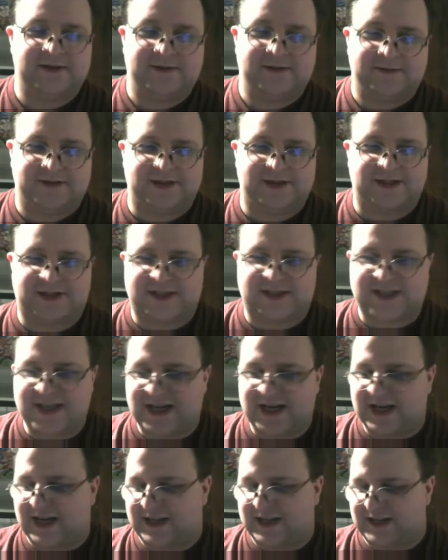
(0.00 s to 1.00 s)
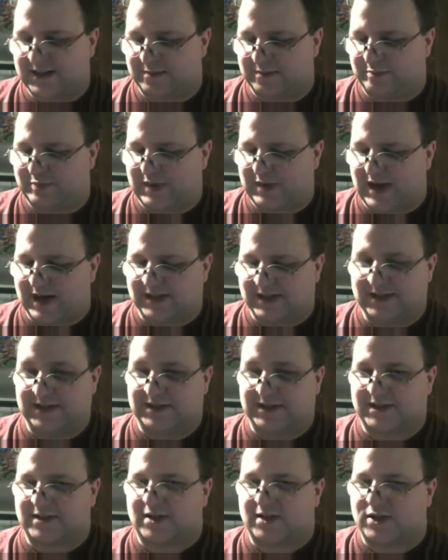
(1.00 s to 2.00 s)
But just seeing it on this box, you
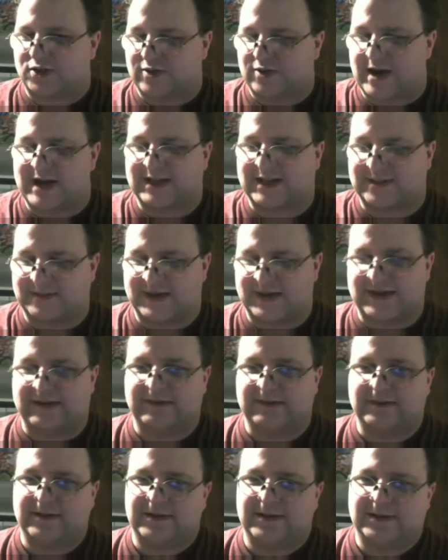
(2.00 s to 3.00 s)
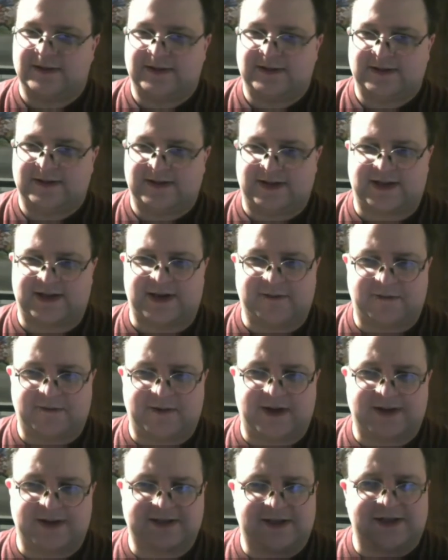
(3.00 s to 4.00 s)
know, just distracts me. Like, I
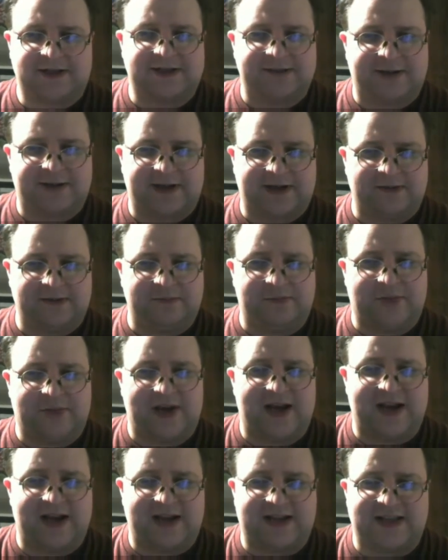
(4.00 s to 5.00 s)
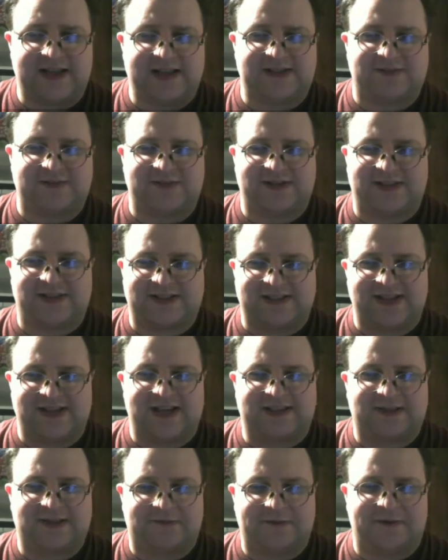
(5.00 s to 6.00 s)
want to talk about how bad it is, but that's
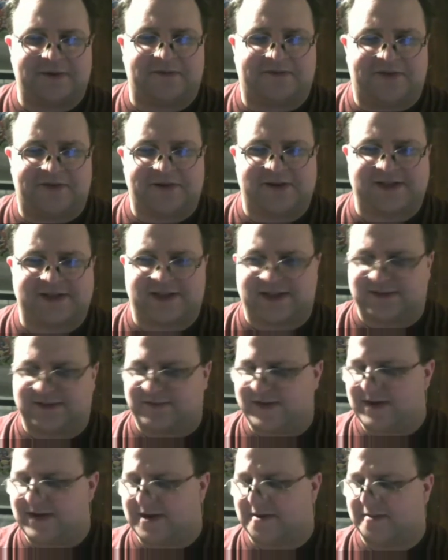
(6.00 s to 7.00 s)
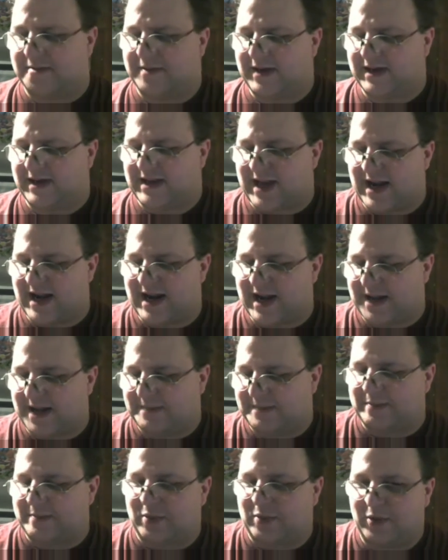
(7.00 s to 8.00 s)
not the real focus of this video. But I can't
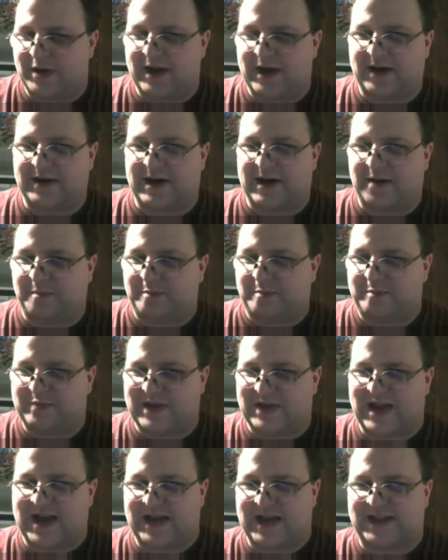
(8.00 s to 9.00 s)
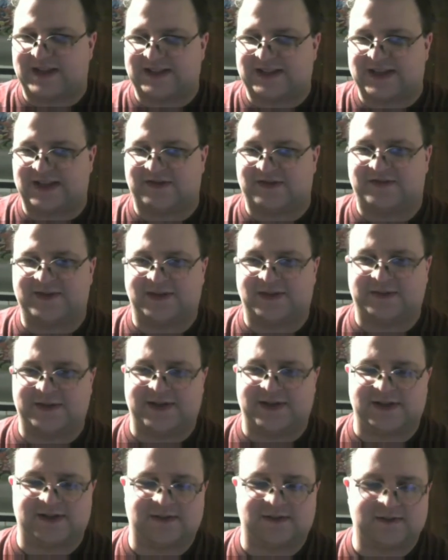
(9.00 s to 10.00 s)
help but point out how bad the second film
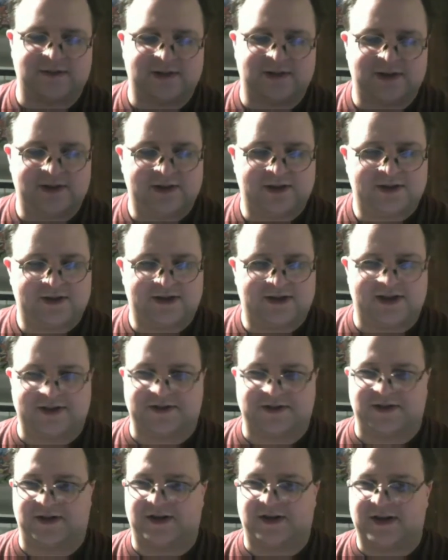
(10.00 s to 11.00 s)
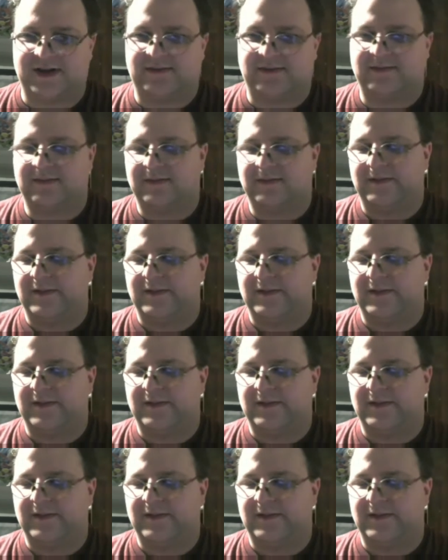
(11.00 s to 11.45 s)
is. Gosh darn it.